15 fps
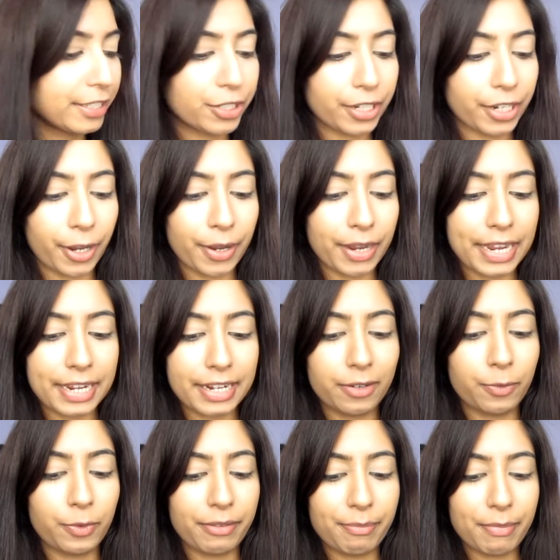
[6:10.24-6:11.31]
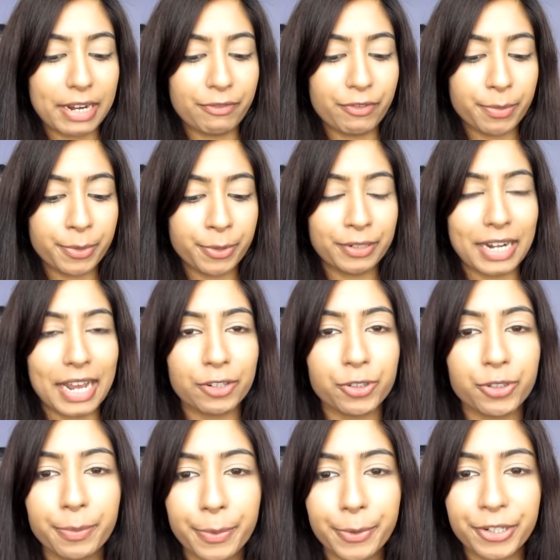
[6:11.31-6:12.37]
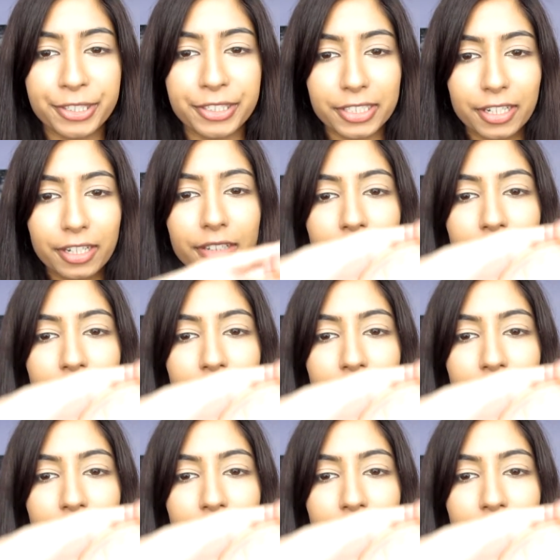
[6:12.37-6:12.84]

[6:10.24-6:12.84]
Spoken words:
to go in with my Rimmel Natural Bronzer